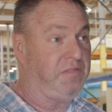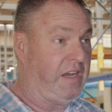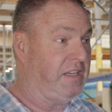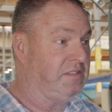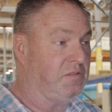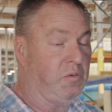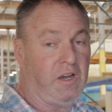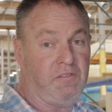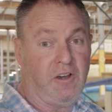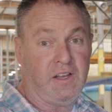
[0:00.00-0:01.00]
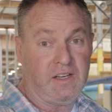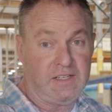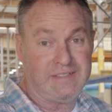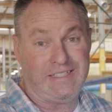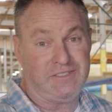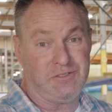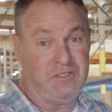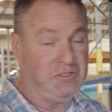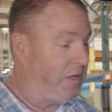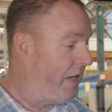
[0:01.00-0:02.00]
fans, and whatever
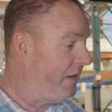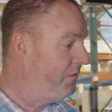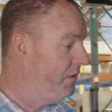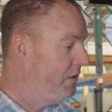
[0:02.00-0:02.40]
accessories you have.